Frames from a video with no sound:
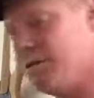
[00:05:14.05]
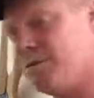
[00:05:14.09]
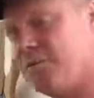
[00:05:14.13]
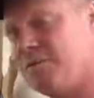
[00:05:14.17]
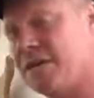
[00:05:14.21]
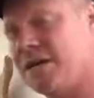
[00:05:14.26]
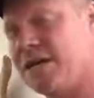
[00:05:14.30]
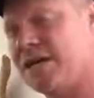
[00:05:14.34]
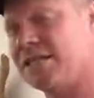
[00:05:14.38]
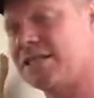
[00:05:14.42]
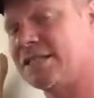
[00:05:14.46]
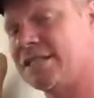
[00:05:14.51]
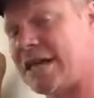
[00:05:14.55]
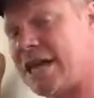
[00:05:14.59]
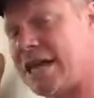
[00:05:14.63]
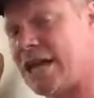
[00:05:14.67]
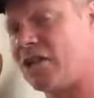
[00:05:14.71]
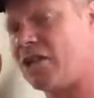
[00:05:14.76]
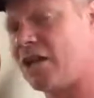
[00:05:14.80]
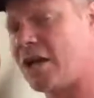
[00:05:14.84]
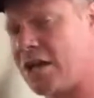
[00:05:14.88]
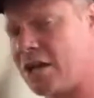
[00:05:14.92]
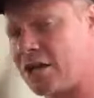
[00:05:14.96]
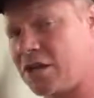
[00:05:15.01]
Because got a
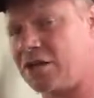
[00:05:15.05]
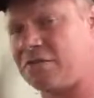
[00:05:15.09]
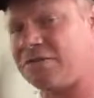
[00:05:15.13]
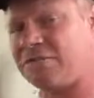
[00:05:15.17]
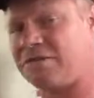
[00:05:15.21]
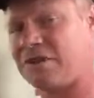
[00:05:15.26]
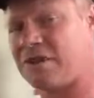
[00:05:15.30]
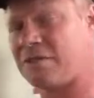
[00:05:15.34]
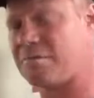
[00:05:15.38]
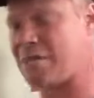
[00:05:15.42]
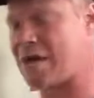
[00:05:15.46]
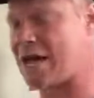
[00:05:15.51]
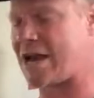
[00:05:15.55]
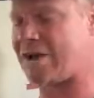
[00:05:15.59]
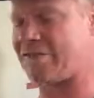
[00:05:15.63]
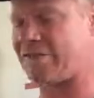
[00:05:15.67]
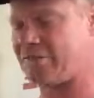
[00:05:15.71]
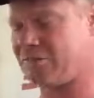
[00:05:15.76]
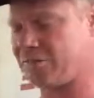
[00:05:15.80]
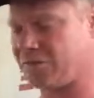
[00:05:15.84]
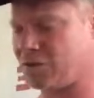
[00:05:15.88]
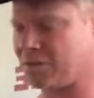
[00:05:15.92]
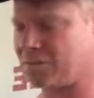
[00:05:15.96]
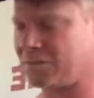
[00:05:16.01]
lot of good feedback
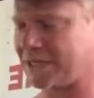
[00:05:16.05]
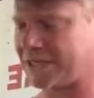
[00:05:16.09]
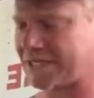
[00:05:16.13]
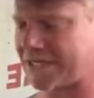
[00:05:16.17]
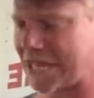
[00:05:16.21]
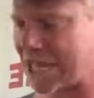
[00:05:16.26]
from little Miss